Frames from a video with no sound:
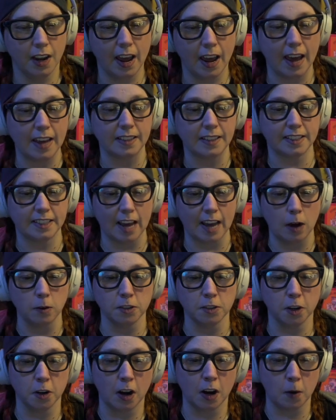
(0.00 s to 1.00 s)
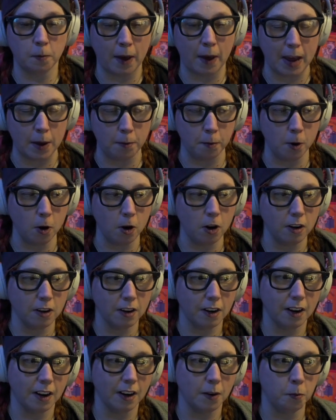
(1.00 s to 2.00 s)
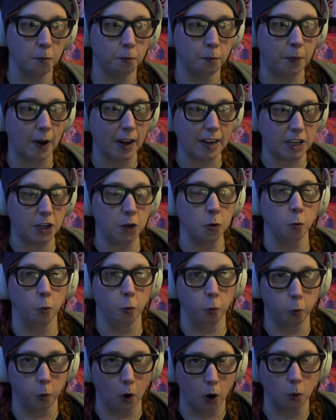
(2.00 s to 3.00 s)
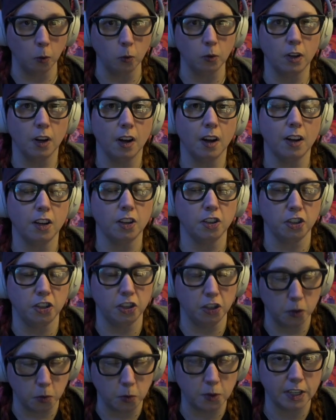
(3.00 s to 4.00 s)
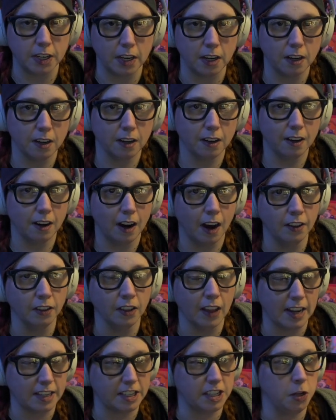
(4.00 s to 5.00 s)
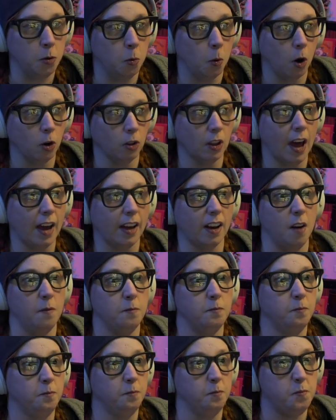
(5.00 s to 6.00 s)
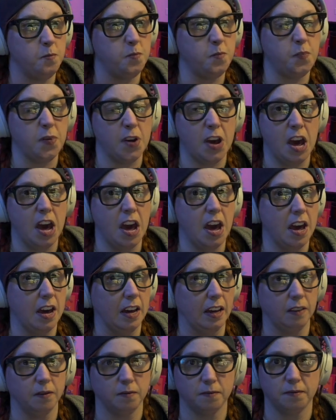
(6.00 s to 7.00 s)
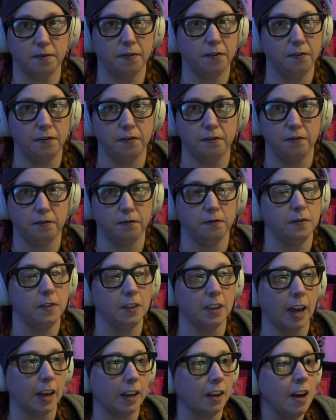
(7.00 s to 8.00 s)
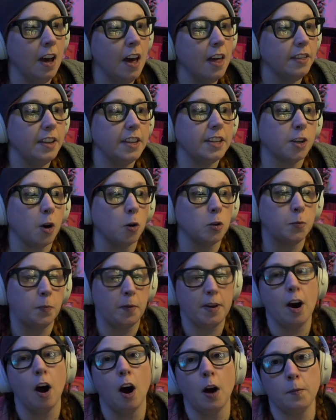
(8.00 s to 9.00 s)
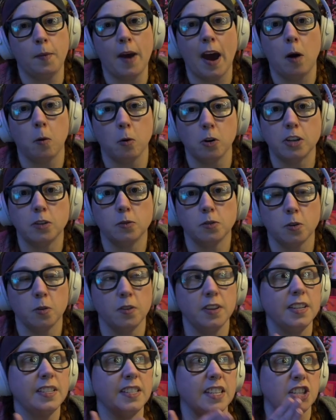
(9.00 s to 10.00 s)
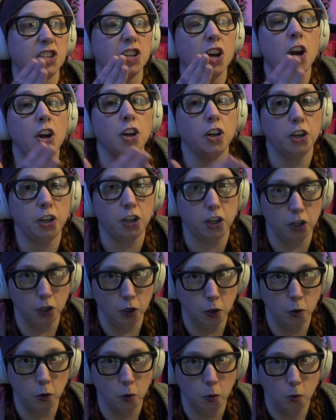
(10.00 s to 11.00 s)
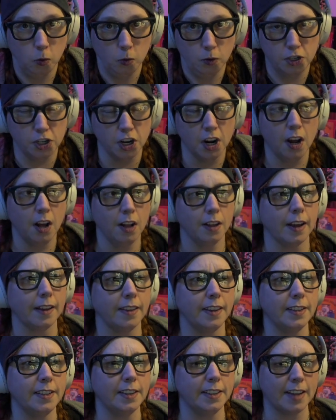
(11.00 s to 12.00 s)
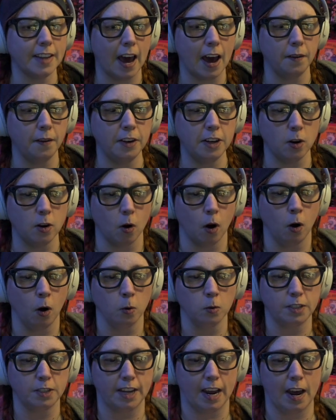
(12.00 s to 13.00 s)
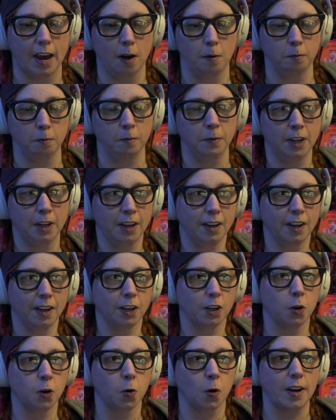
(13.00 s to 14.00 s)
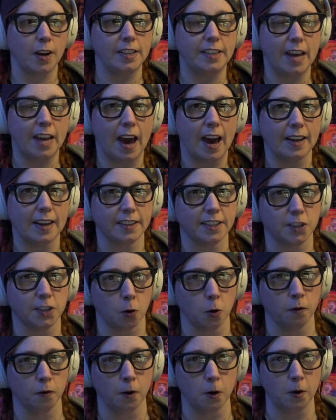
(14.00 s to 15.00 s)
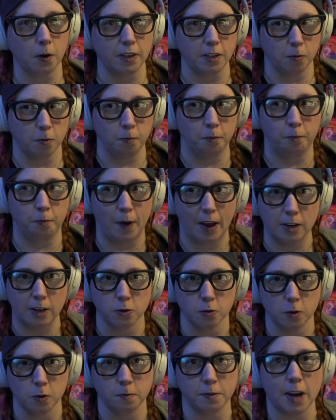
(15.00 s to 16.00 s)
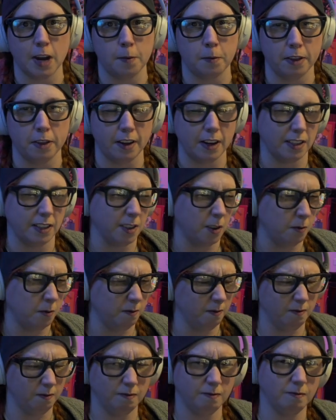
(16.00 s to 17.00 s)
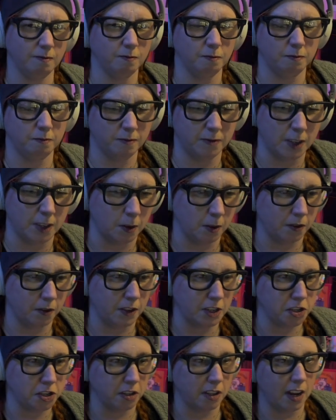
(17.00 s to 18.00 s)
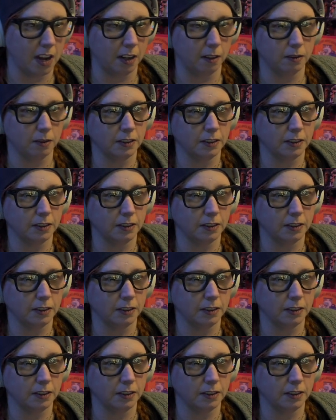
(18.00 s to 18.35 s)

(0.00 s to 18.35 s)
It sounds good on paper, but you won't use it unless you are like a big, like, this goes beyond power user. This is huge. Like, this is having your own damn crazy ass server in your bedroom type of thing. Don't envision that.